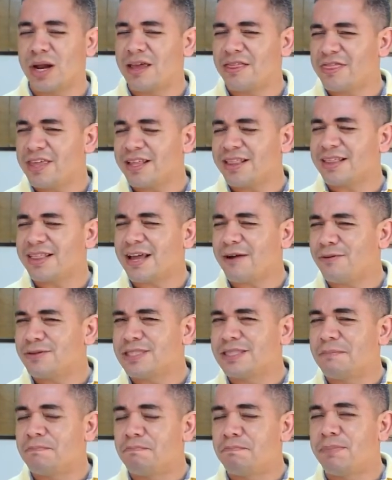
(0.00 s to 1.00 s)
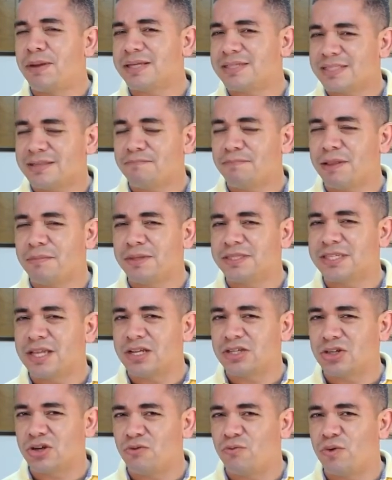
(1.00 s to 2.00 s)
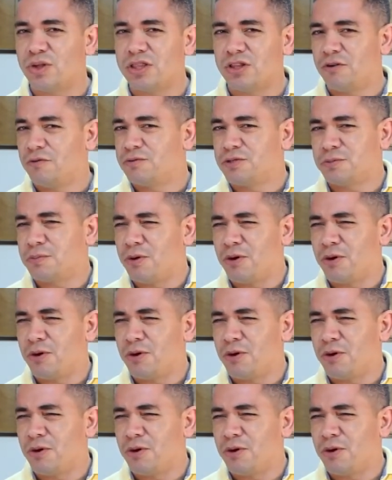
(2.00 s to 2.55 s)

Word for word: I think that that was the best implementation of Windows